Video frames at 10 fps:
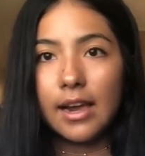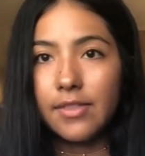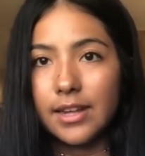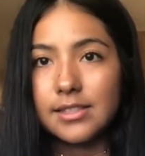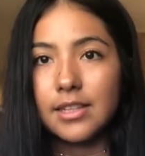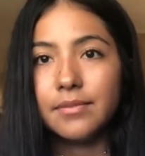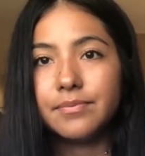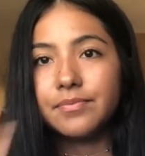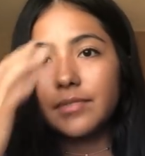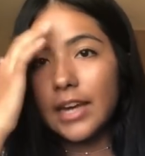and that's it,
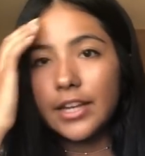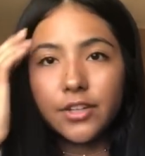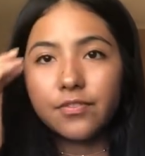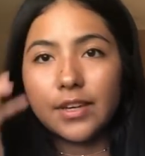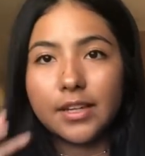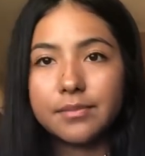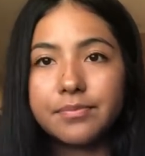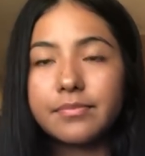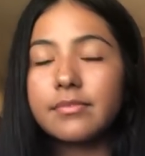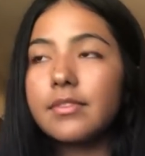and your feet.
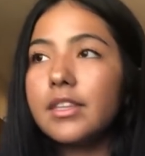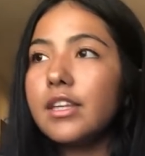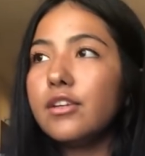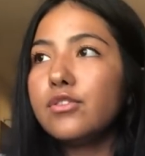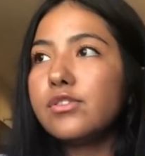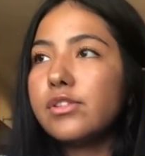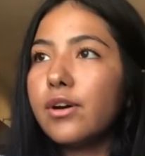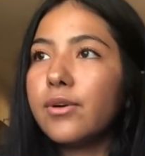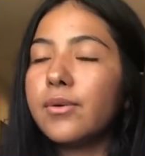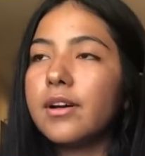
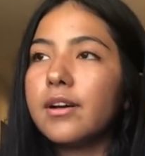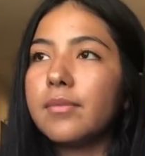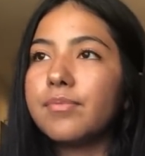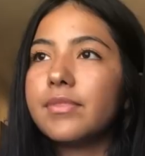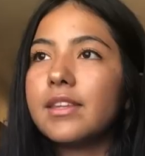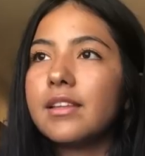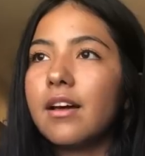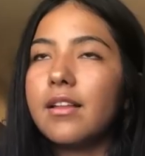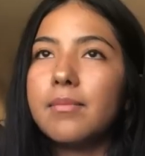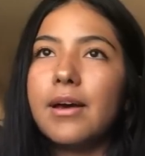So
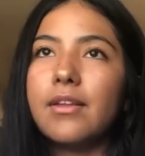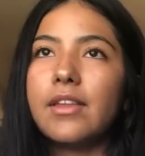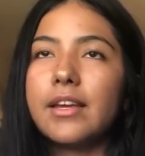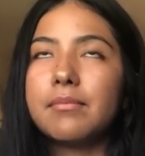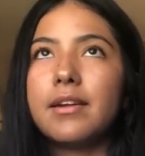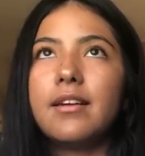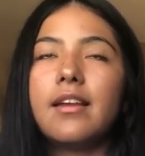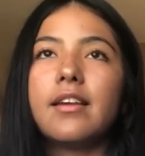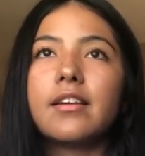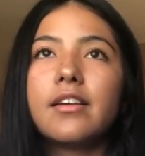all about like
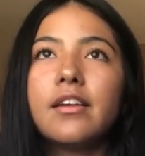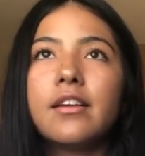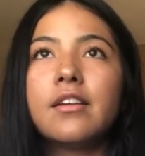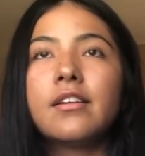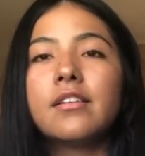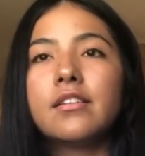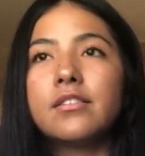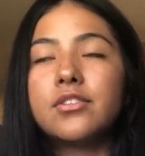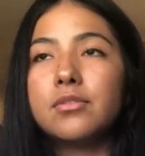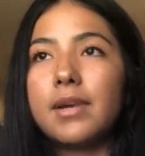magnetic,
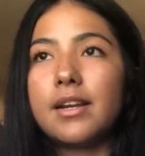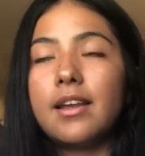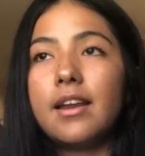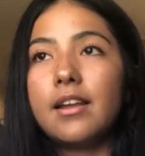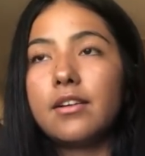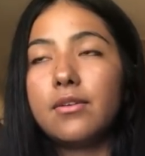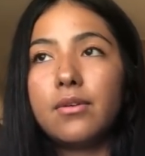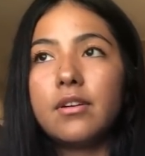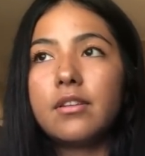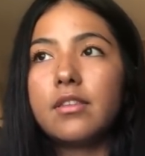true magnetic
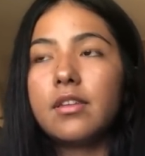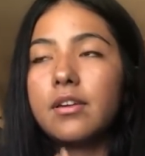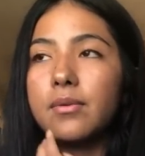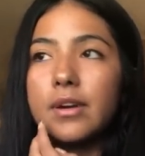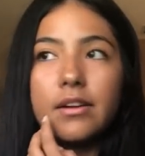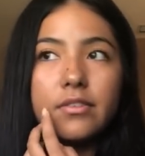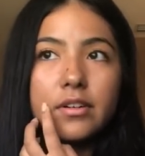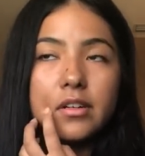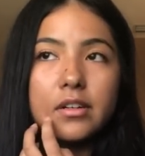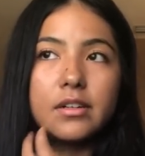north,
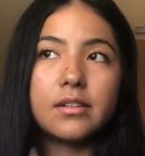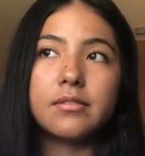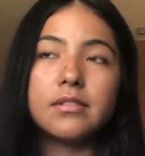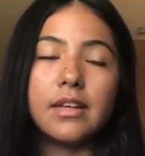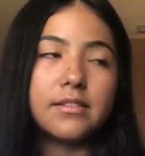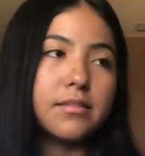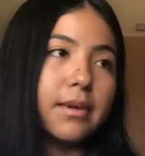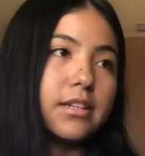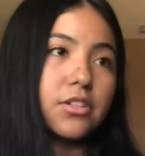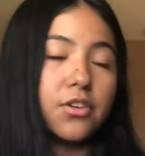whatever, you have to
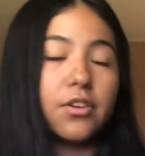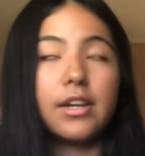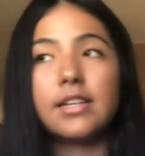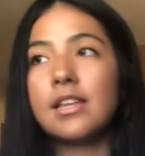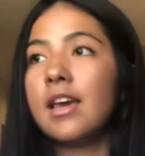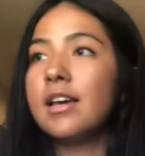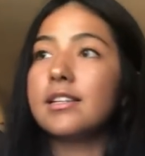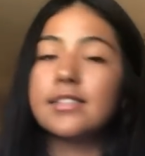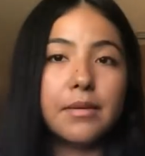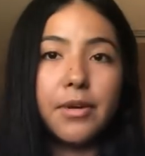minus degrees,
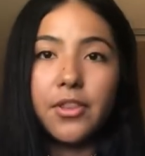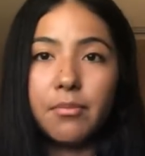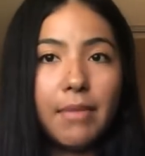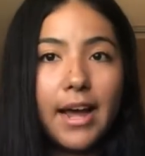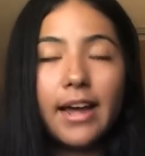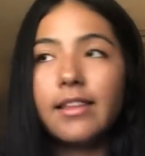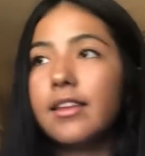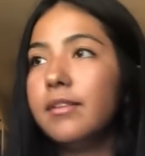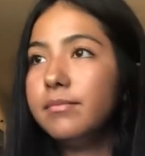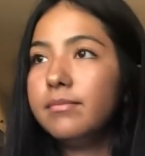some other
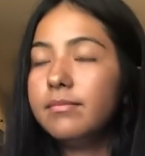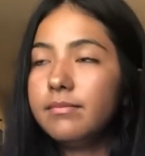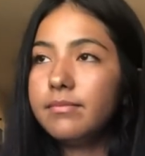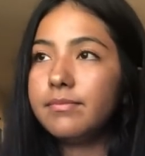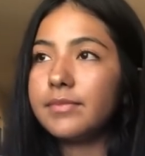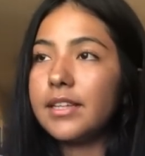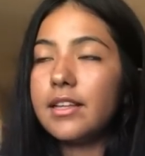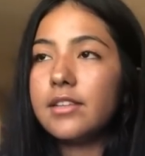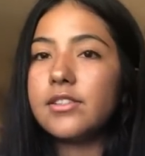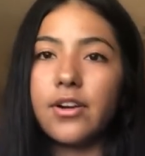math, and
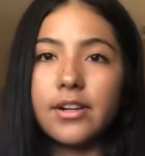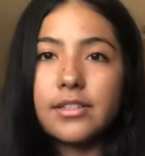then just